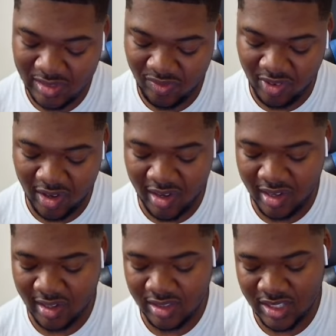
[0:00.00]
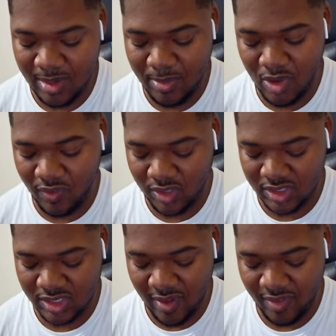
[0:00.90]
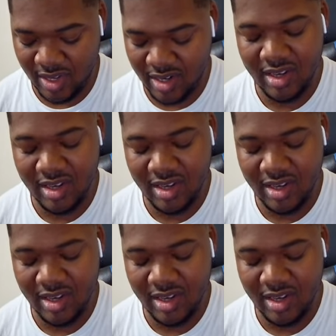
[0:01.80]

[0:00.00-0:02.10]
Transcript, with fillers: for uh, Team Universe 7,